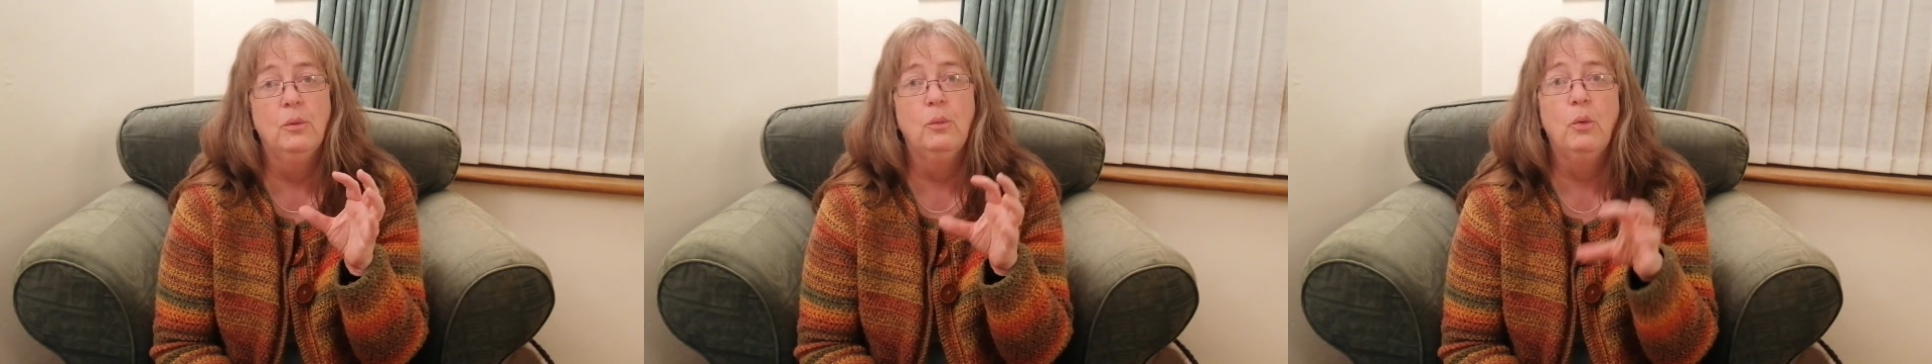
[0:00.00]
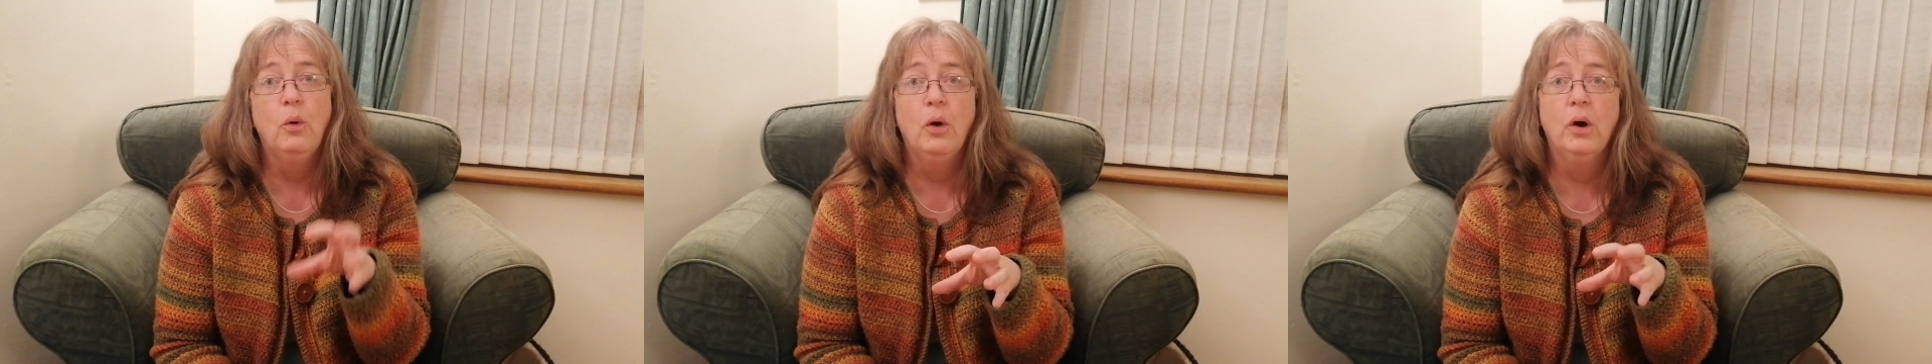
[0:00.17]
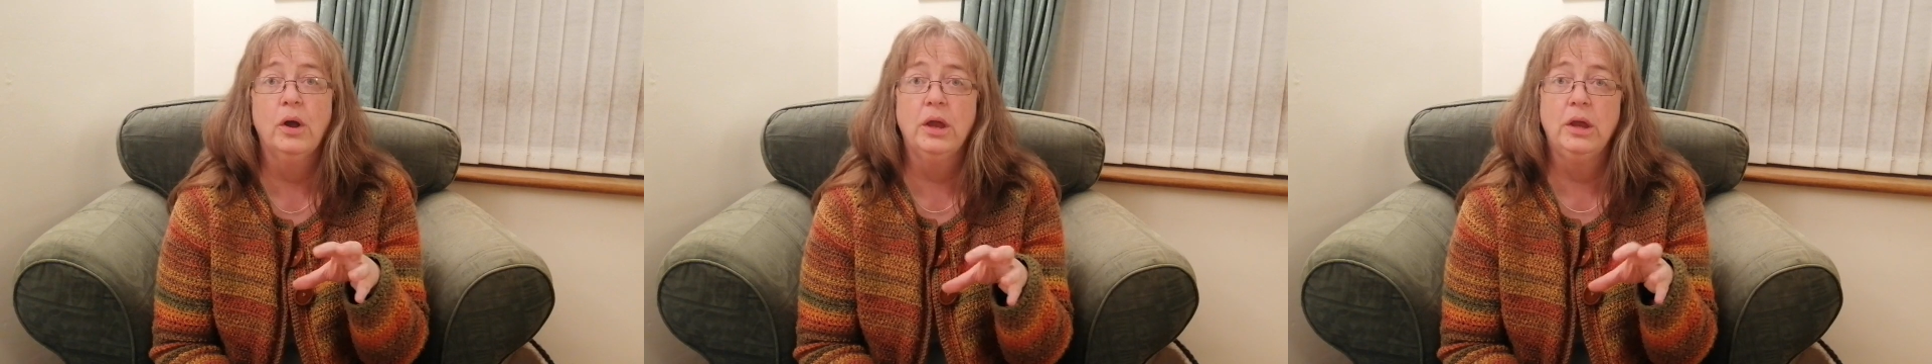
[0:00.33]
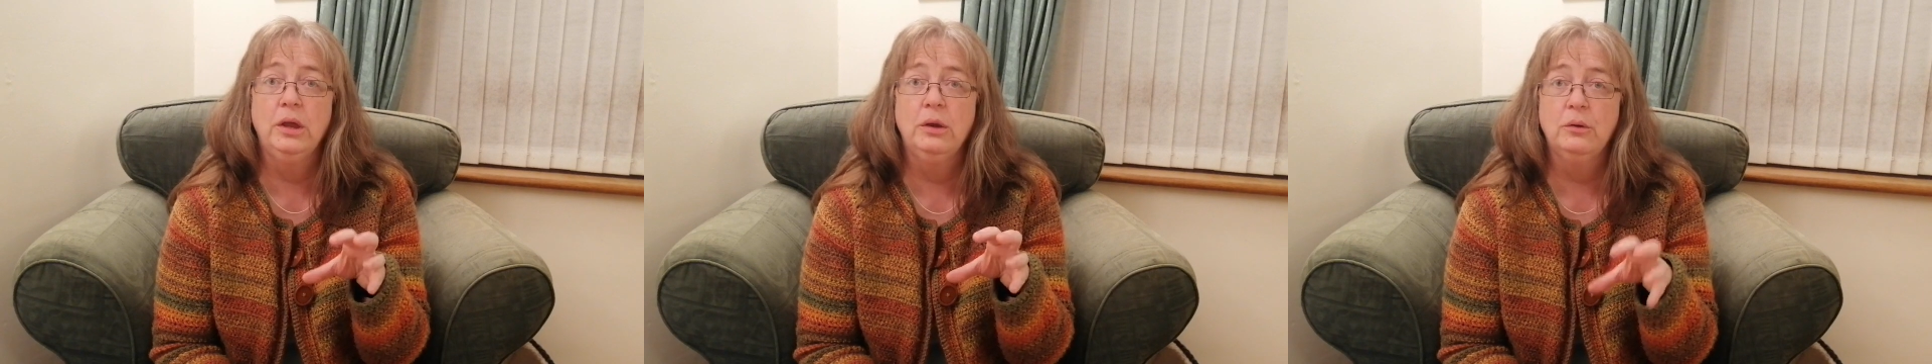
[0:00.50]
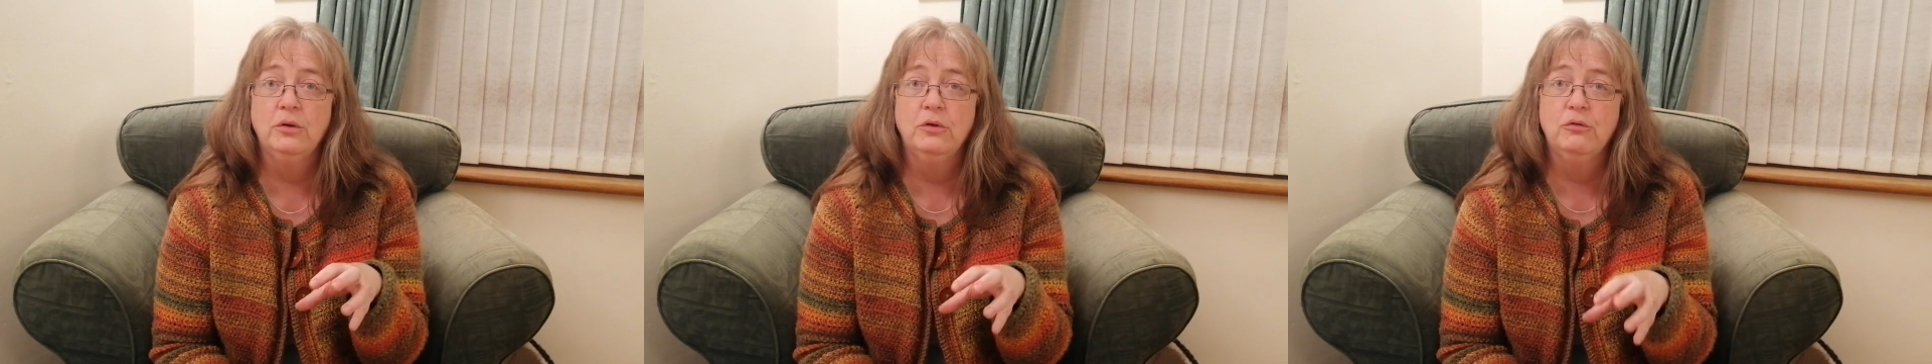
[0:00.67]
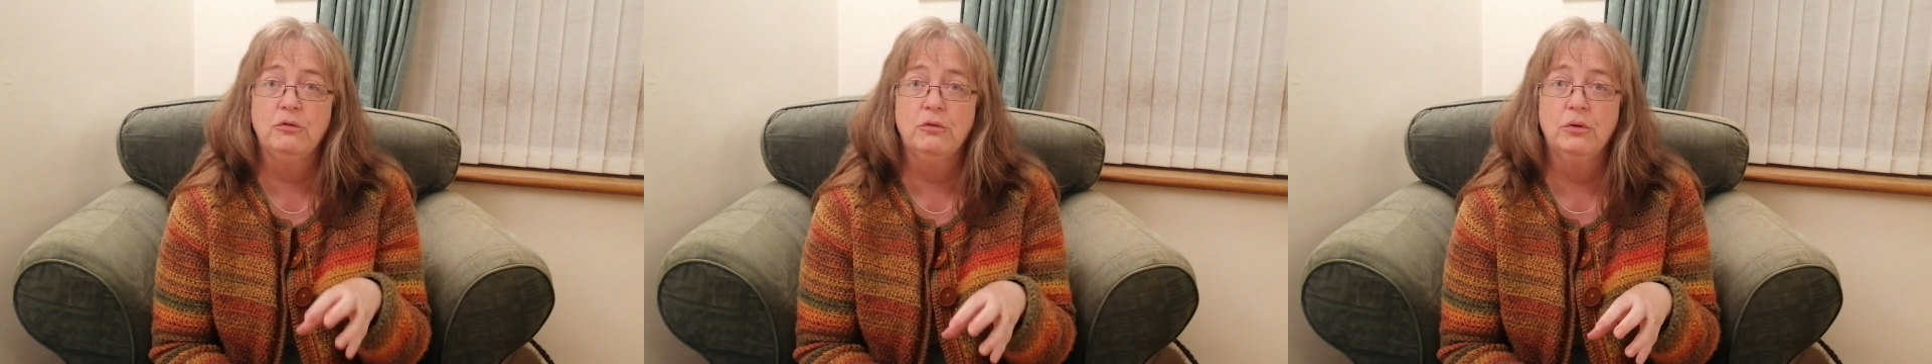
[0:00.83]
what you
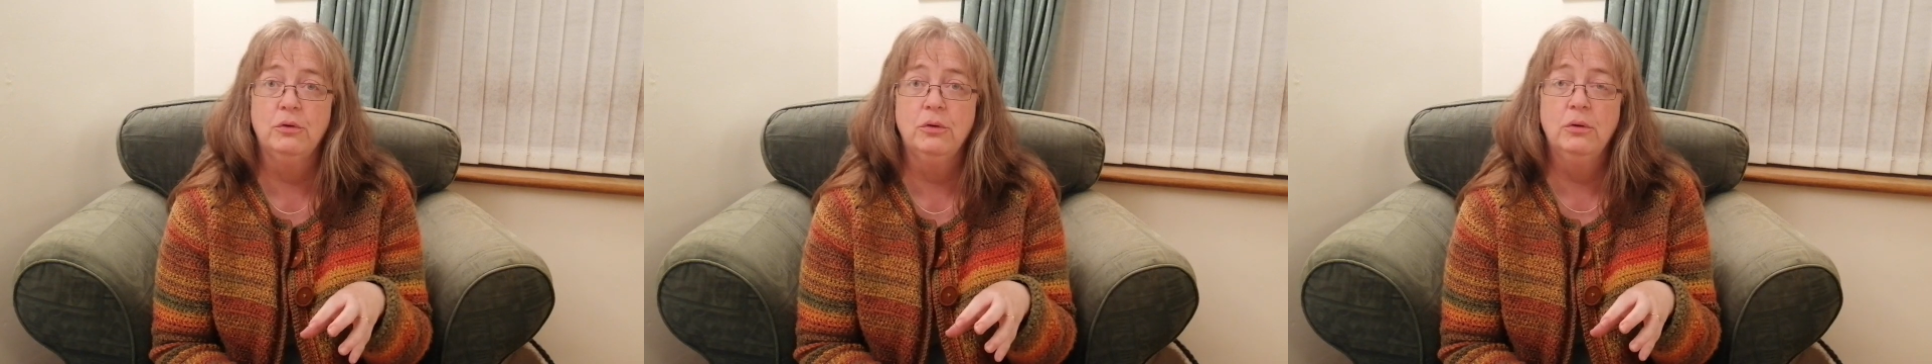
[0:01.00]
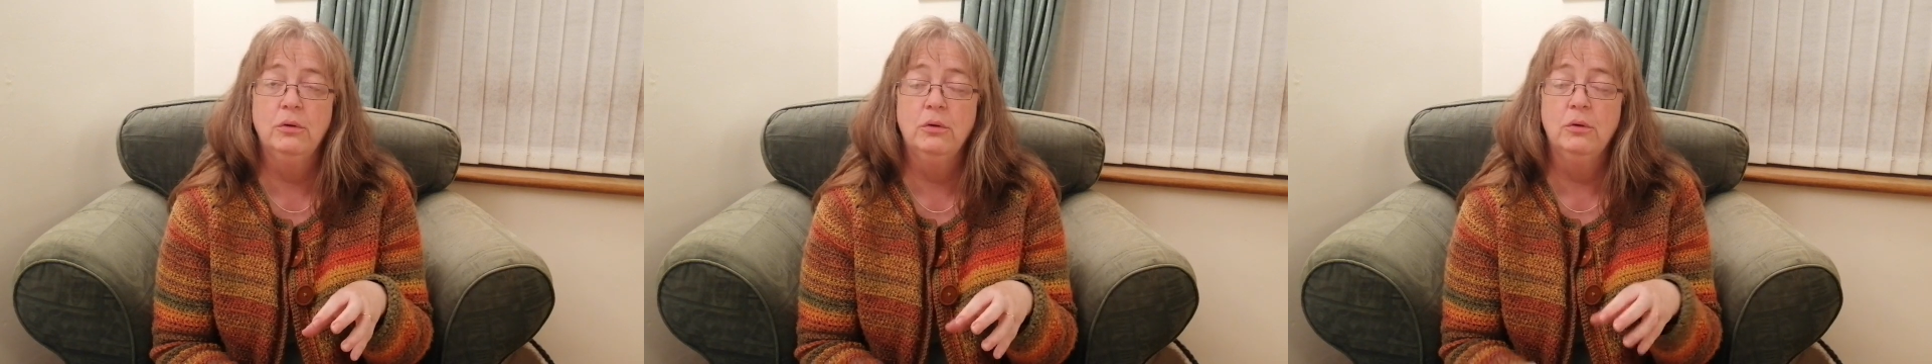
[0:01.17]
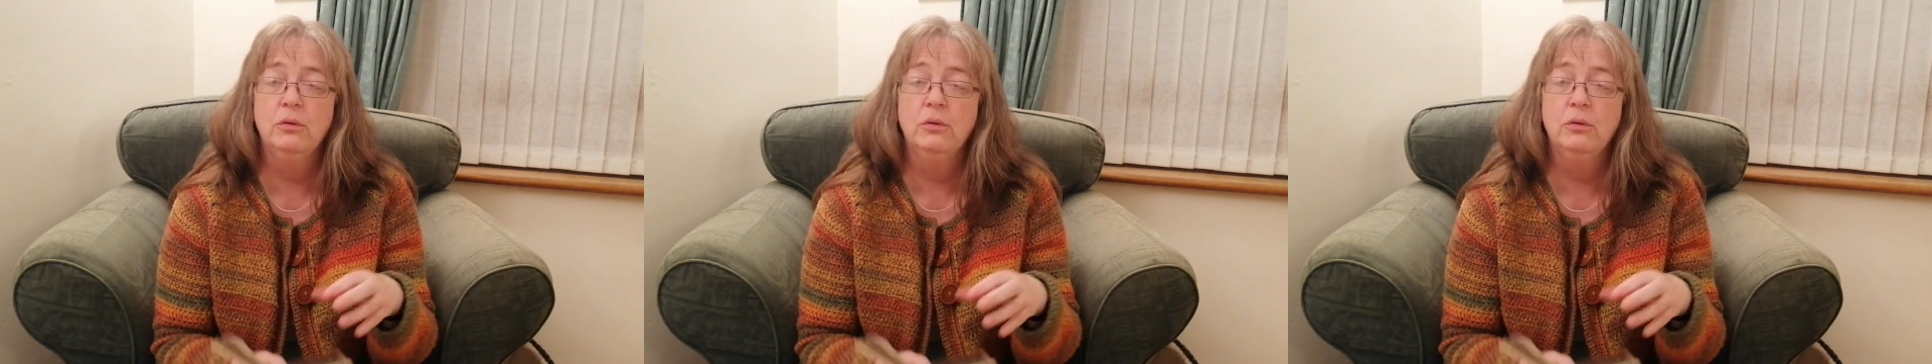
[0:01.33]
can draw,